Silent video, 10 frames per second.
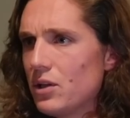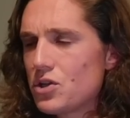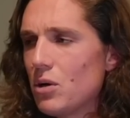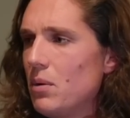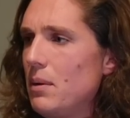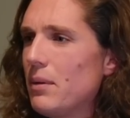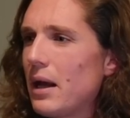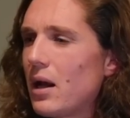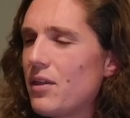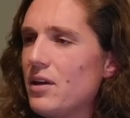There's so many people
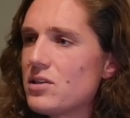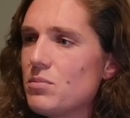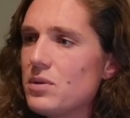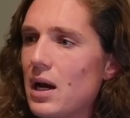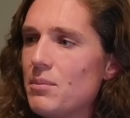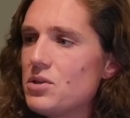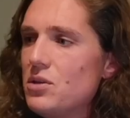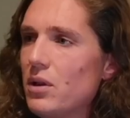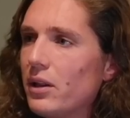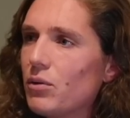that I think sometimes
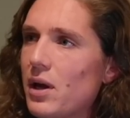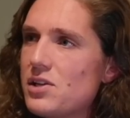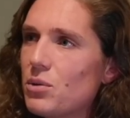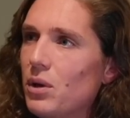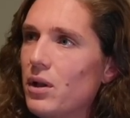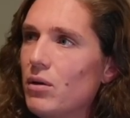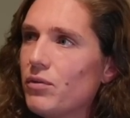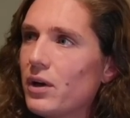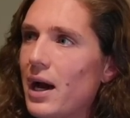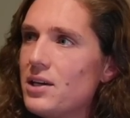too. Like the Rays are well known
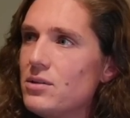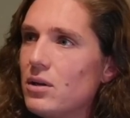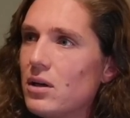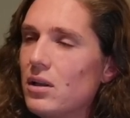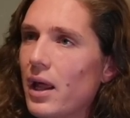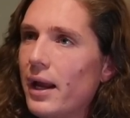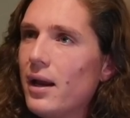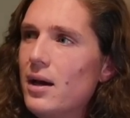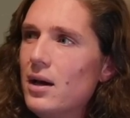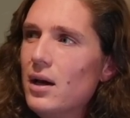for guys who like.